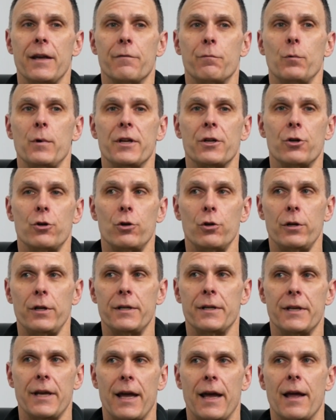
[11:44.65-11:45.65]
if we
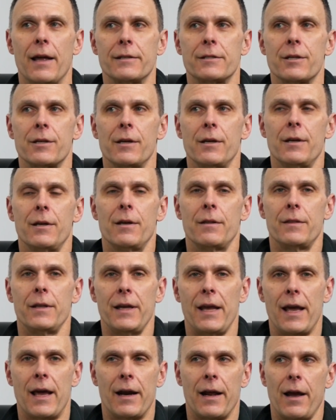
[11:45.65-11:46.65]
could get
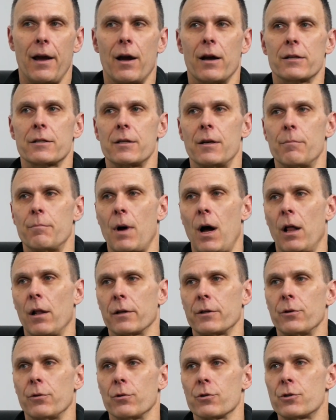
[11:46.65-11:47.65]
the antioxidant
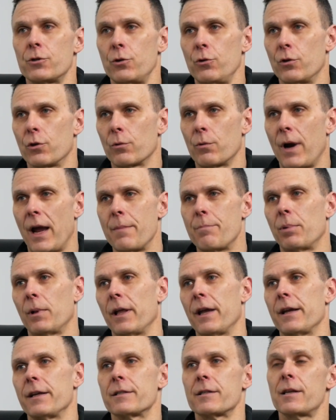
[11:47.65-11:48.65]
molecules to the right
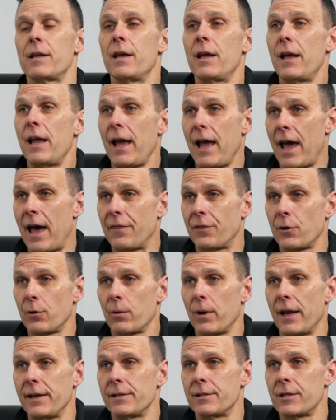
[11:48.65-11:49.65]
place at the
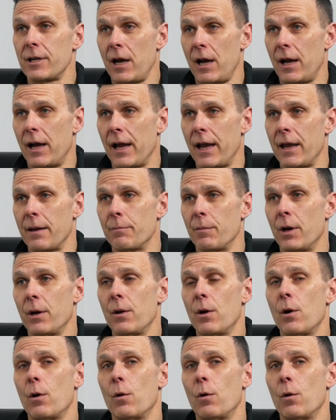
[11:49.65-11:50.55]
right time,